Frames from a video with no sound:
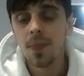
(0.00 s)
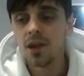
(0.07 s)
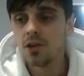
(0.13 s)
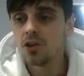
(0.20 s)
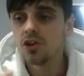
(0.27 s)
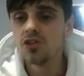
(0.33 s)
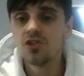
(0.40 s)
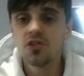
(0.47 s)

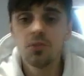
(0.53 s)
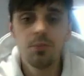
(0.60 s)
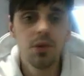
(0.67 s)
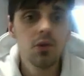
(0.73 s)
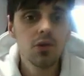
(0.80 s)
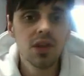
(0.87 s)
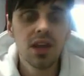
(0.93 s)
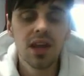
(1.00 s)
You can just
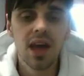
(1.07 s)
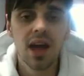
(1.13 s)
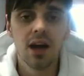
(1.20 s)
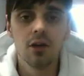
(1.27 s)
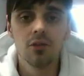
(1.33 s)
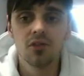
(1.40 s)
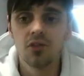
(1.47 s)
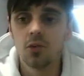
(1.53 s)
build the
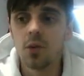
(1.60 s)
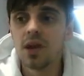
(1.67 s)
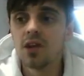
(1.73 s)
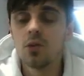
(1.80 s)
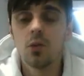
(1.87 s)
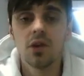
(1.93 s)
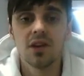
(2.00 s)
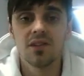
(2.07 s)
account to where
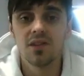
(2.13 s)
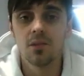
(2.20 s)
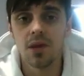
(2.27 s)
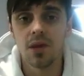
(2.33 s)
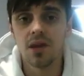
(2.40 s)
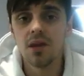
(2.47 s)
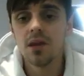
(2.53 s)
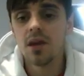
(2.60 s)
you want it to
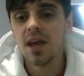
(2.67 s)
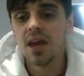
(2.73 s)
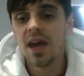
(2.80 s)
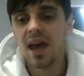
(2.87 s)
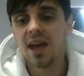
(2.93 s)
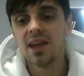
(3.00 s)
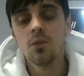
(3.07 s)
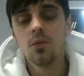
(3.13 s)
be,
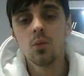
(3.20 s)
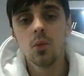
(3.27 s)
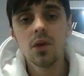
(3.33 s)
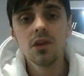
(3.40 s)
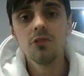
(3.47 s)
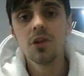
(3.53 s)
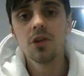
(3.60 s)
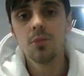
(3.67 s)
and then
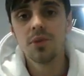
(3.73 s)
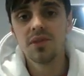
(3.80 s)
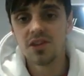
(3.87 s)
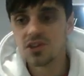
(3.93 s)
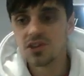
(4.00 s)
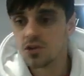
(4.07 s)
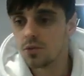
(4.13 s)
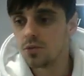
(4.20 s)
when you're in a
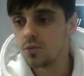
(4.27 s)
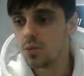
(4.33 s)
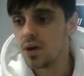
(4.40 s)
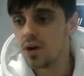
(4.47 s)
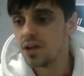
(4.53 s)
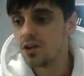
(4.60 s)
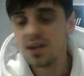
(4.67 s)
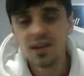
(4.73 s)
position
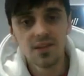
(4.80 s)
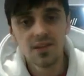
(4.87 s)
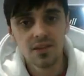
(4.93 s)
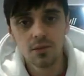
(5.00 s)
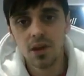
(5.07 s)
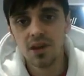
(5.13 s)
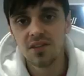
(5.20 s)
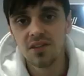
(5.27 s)
where you need
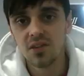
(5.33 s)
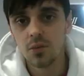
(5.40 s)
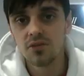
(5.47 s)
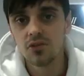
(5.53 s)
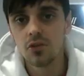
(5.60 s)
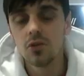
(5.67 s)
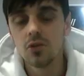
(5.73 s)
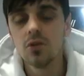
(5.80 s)
some money to
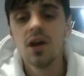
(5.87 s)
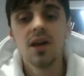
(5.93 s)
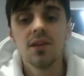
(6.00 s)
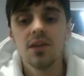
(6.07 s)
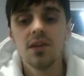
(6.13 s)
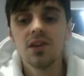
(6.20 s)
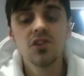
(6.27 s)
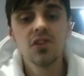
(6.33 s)
withdraw,
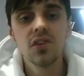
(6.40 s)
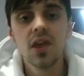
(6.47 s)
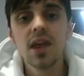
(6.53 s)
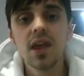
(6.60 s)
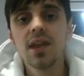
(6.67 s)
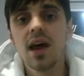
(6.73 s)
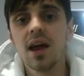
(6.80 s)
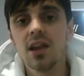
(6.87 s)
then just
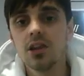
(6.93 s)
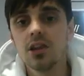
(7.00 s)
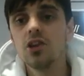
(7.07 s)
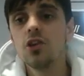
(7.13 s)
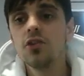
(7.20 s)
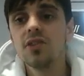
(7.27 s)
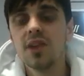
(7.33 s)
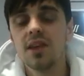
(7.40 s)
take that and
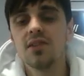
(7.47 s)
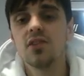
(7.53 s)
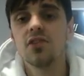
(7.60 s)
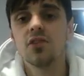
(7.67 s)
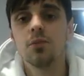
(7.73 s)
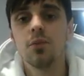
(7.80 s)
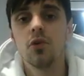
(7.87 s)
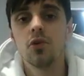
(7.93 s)
use that to
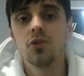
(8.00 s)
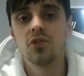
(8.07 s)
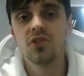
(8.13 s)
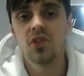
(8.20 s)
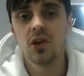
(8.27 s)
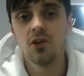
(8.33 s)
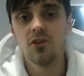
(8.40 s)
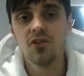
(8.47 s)
support
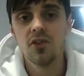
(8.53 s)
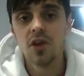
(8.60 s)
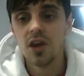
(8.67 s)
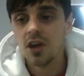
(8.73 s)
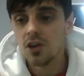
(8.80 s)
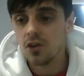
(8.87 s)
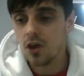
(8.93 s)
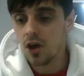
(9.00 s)
yourself,
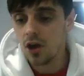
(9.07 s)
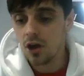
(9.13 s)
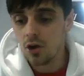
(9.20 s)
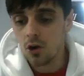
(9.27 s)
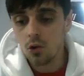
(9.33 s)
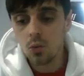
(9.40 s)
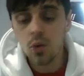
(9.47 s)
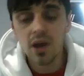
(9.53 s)

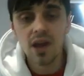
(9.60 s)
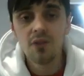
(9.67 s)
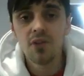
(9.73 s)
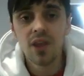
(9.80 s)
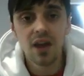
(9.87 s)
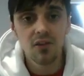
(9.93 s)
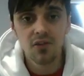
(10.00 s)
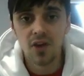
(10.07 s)
or
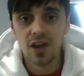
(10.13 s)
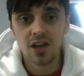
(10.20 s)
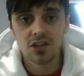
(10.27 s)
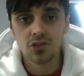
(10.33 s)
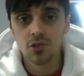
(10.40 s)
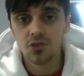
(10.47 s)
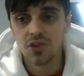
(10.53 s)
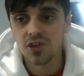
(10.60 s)
whatever that
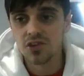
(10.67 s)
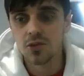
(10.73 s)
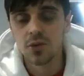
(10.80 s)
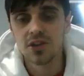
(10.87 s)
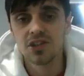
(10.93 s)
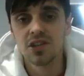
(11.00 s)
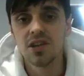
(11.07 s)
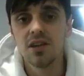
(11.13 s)
financial
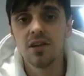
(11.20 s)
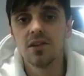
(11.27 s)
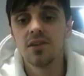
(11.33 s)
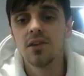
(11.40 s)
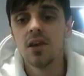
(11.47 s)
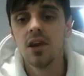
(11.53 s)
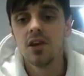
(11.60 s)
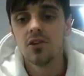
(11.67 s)
situation
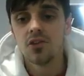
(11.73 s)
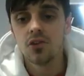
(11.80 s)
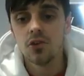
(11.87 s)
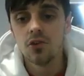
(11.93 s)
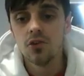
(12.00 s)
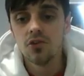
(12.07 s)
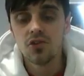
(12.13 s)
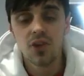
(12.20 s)
is,
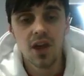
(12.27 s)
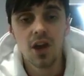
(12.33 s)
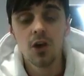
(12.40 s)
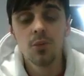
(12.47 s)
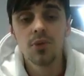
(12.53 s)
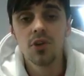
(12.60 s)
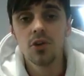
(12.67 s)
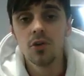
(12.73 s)
to
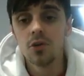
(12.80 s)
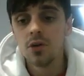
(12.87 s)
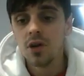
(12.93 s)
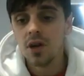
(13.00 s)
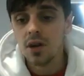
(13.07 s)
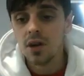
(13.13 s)
help you